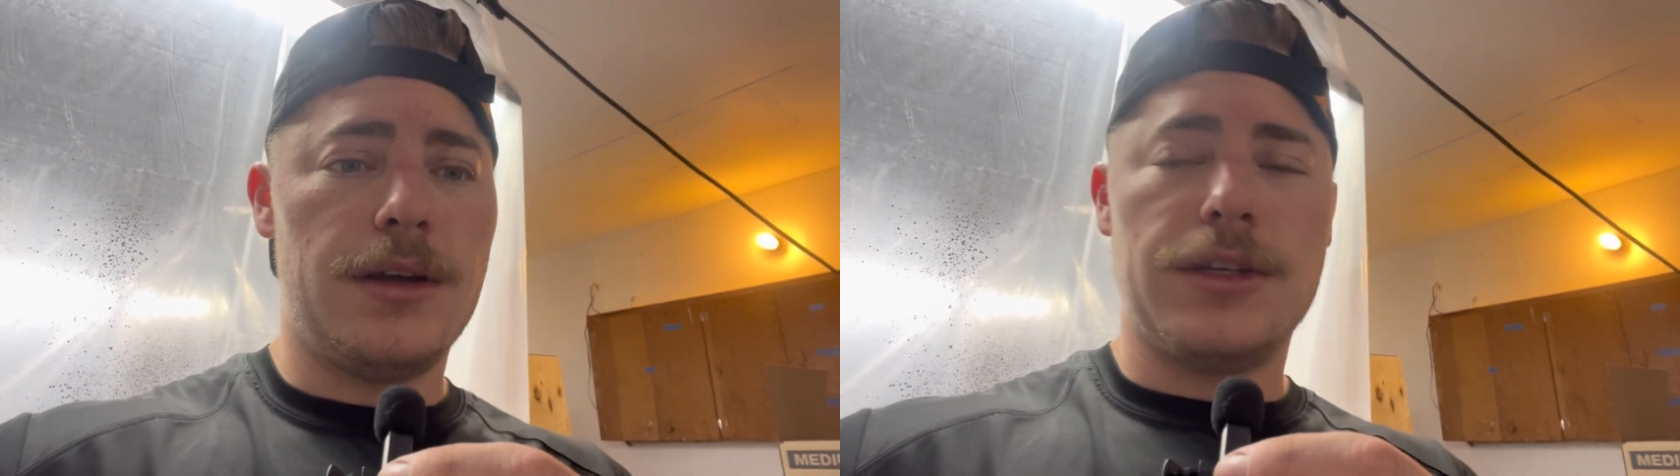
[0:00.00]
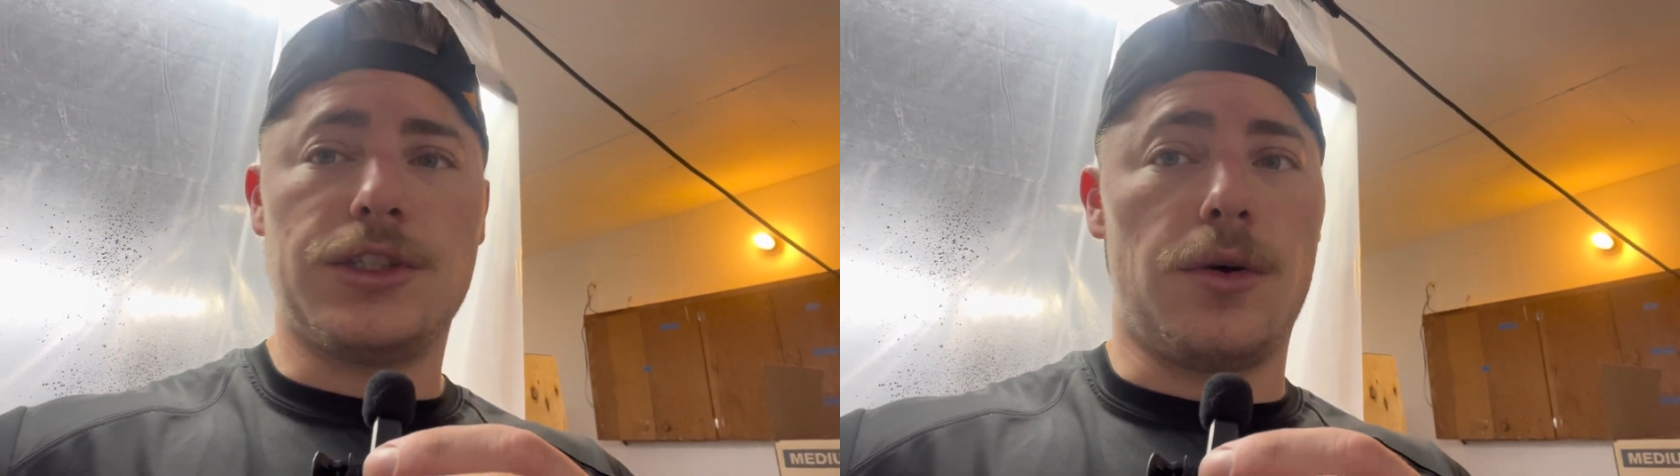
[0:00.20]

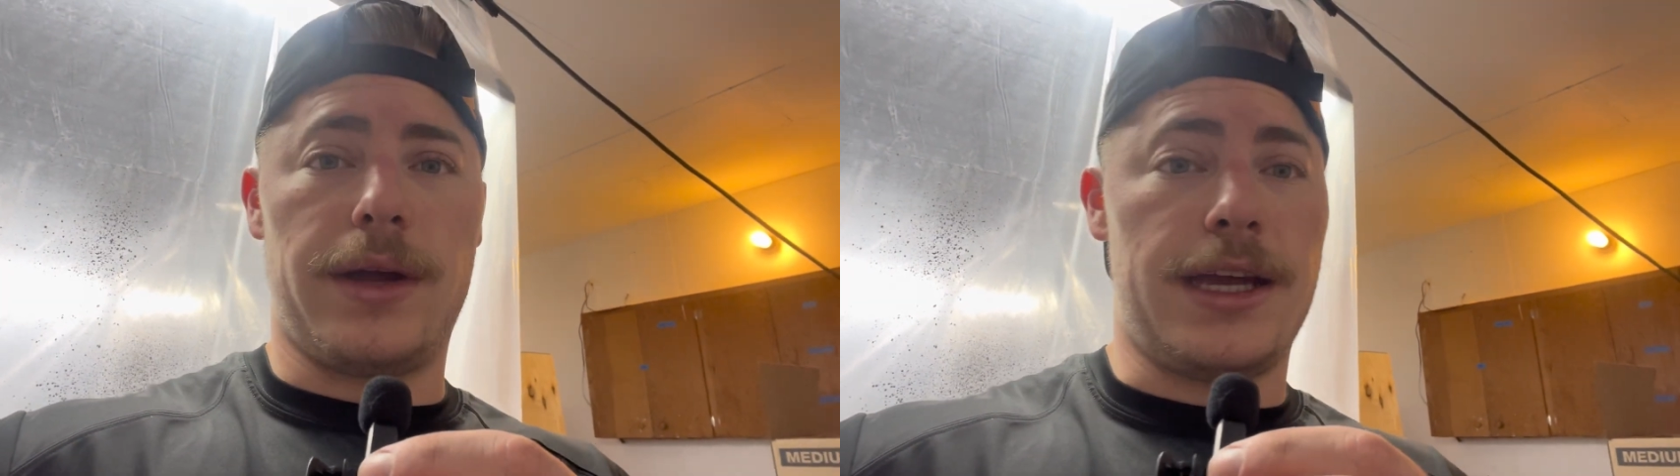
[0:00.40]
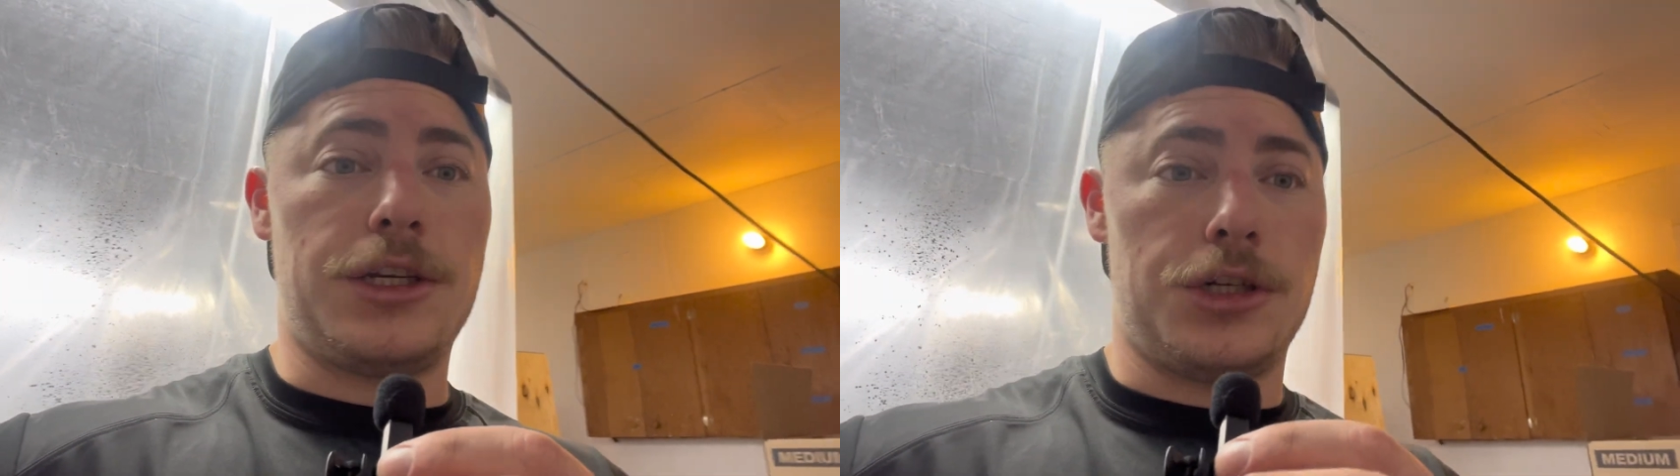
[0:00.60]
So
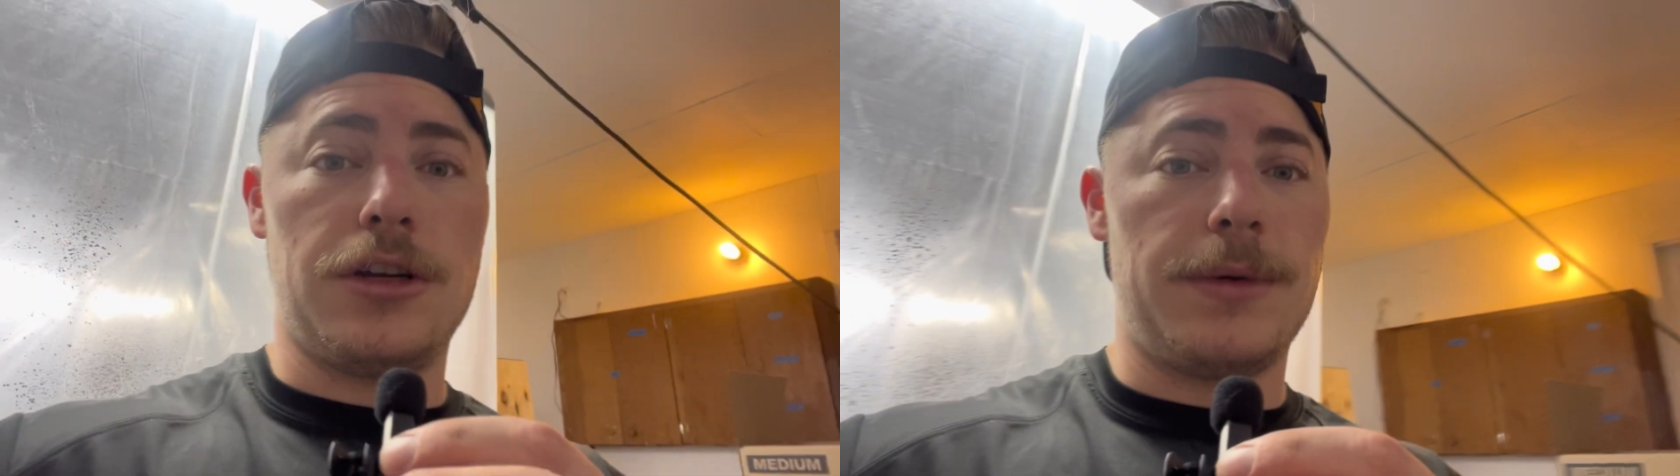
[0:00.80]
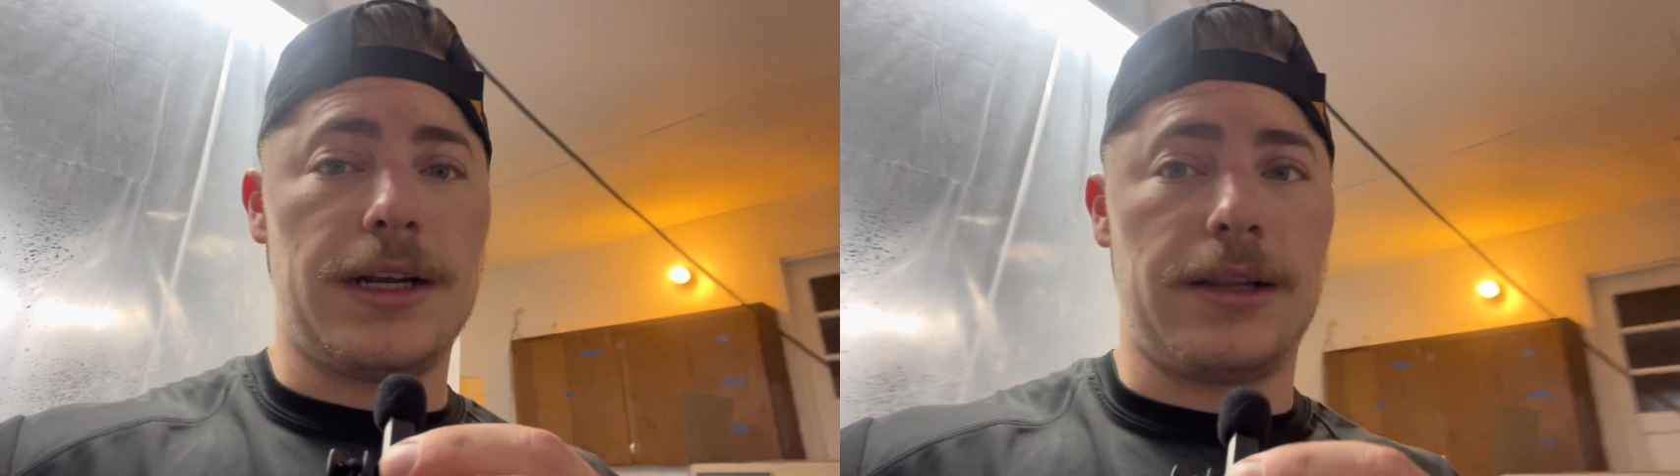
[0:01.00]
it should have
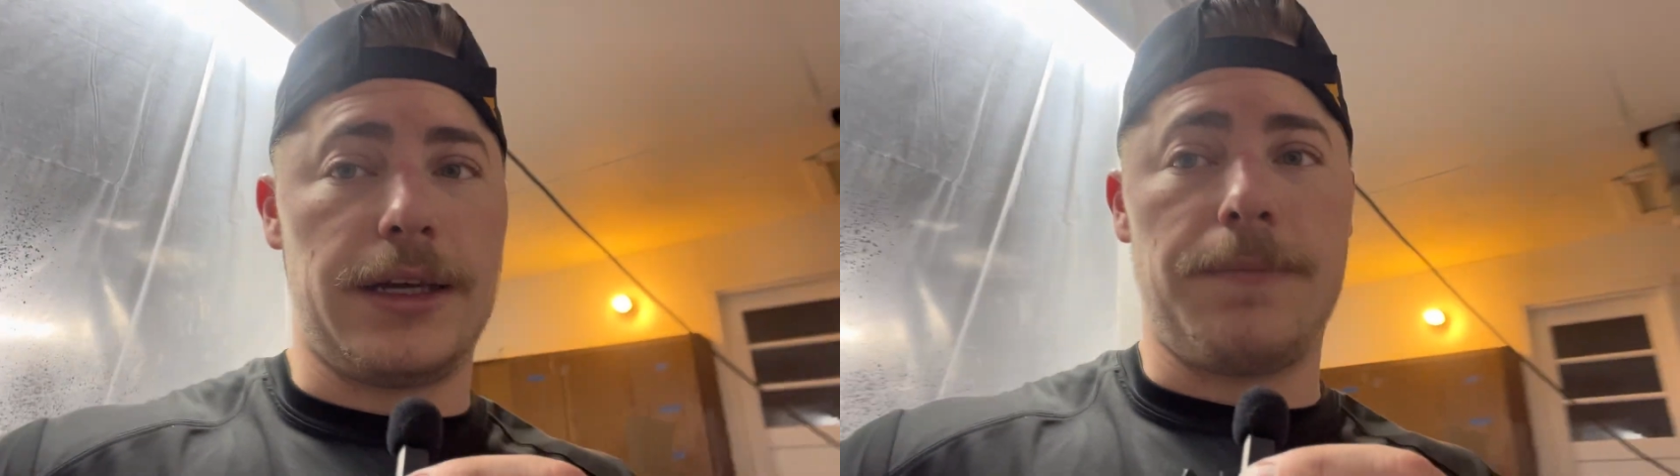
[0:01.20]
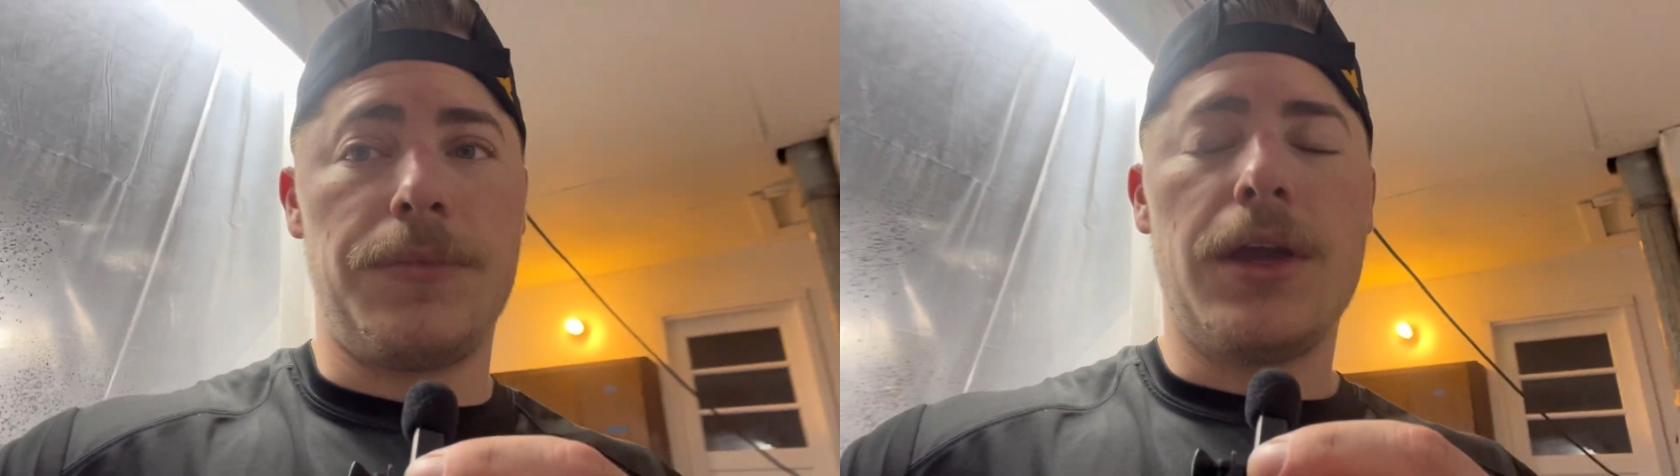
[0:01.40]
been clean.